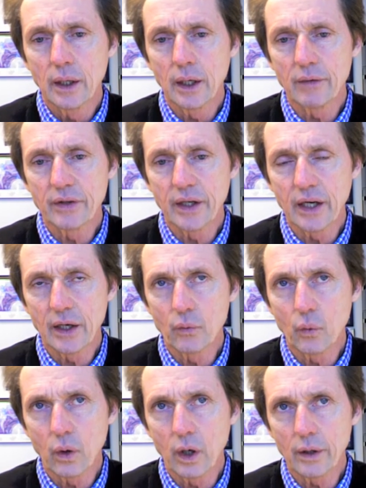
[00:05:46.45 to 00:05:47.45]
having had
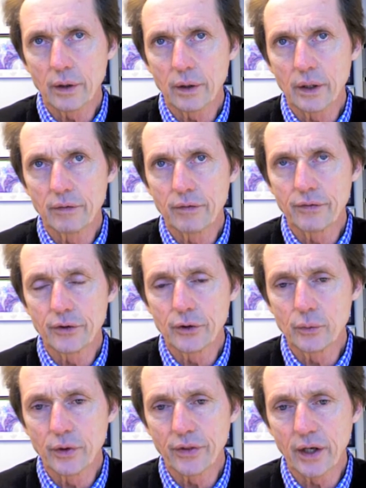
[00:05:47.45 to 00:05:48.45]
water and
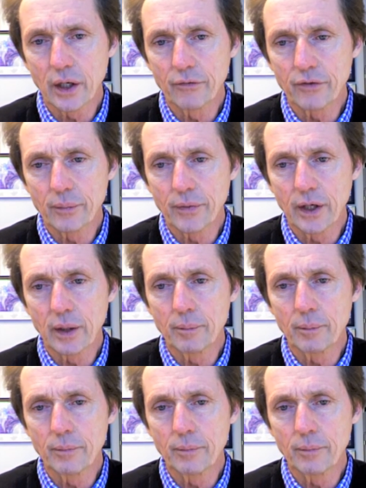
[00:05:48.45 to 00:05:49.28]
food withheld from them,